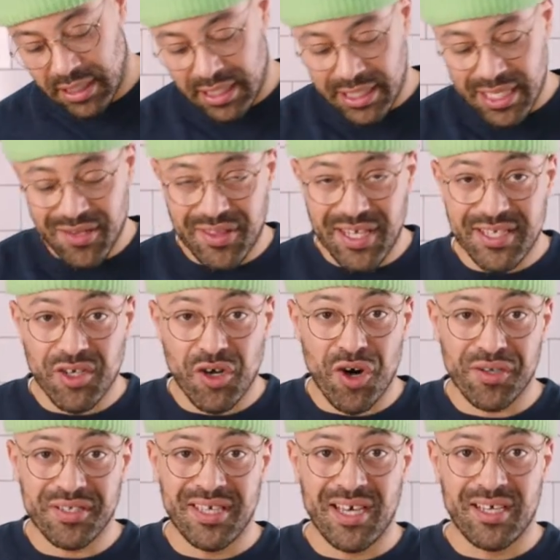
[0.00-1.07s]
Now this
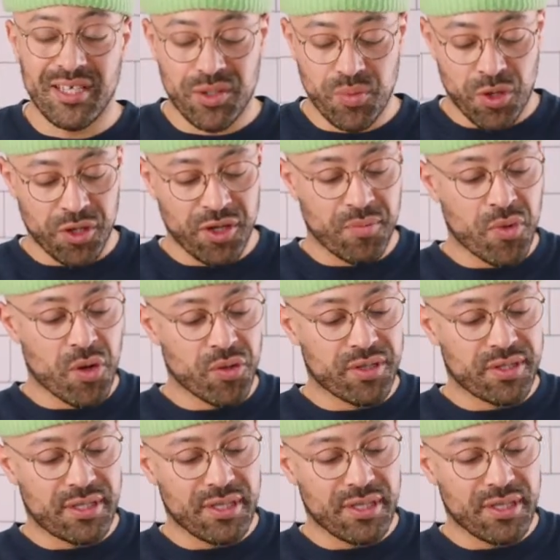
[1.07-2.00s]
cocktail is one of the most